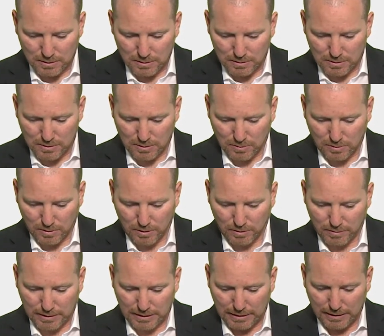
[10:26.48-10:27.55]
So
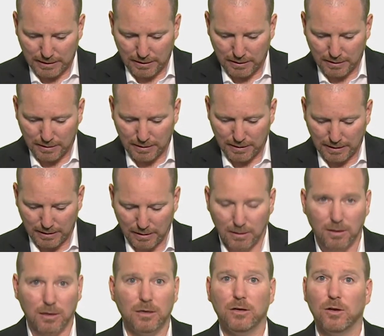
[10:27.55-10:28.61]
currently there
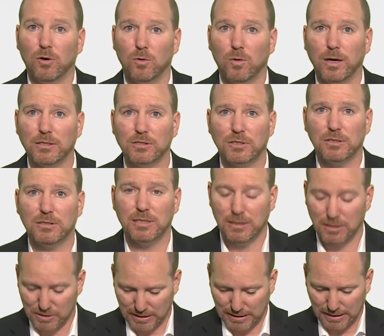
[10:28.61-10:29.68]
are no questions in
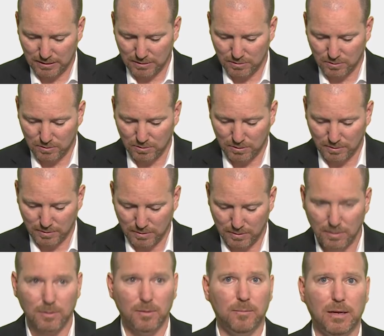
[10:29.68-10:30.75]
the chat, or
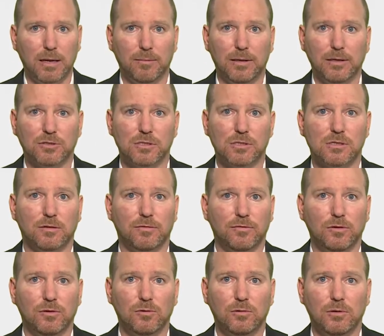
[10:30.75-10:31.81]
maybe just a
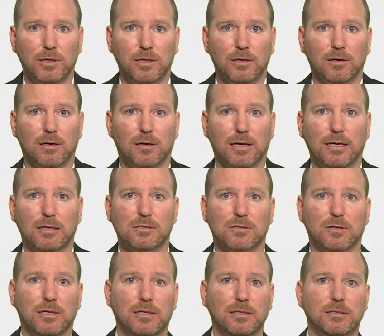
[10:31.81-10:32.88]
few. Here I'll answer
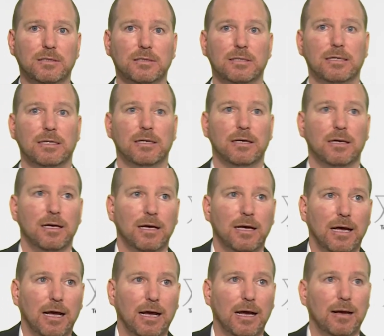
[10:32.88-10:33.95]
these.
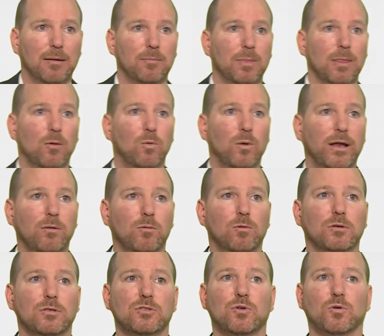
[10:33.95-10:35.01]
When
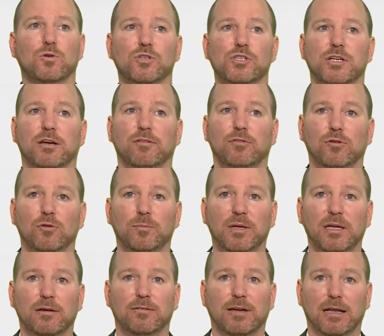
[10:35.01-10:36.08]
will Store Share View
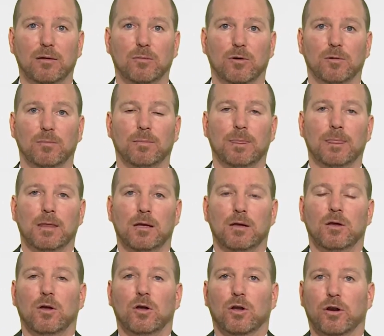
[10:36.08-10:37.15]
be available?
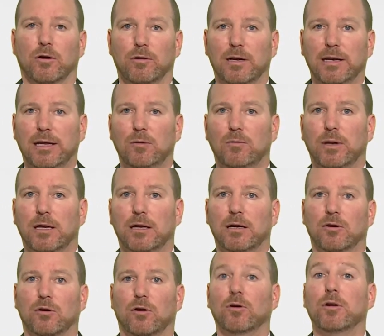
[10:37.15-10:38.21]
Currently we are in
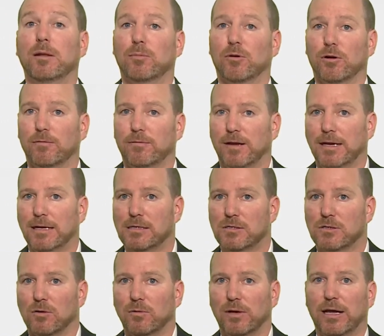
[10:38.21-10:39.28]
an early bird phase,
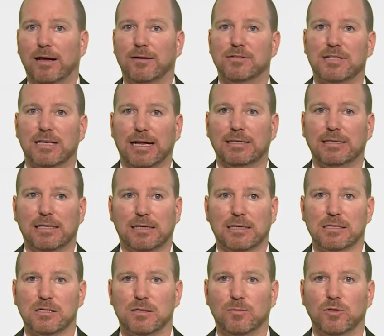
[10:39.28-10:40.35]
so we have selected
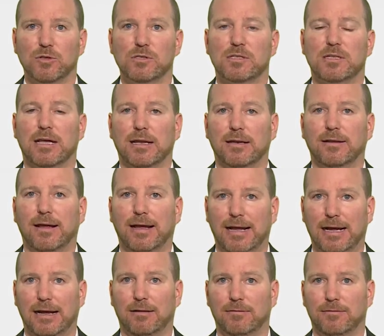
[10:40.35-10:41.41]
customers that
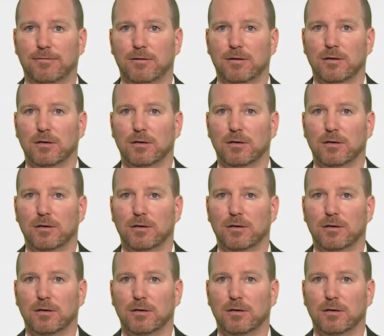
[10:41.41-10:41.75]
have